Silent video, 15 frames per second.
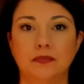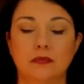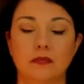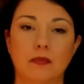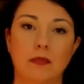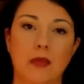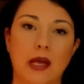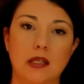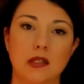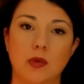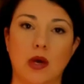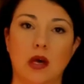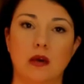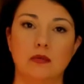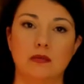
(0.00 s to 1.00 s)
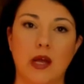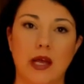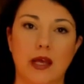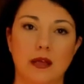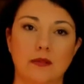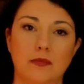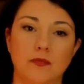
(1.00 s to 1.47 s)
might as well,
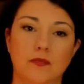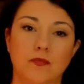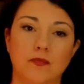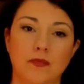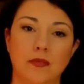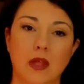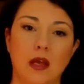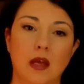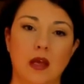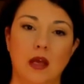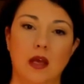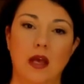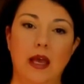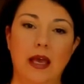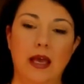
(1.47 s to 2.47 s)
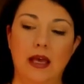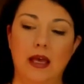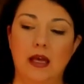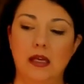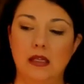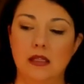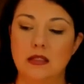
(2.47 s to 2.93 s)
right?
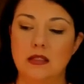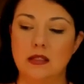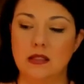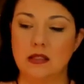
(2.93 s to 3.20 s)
And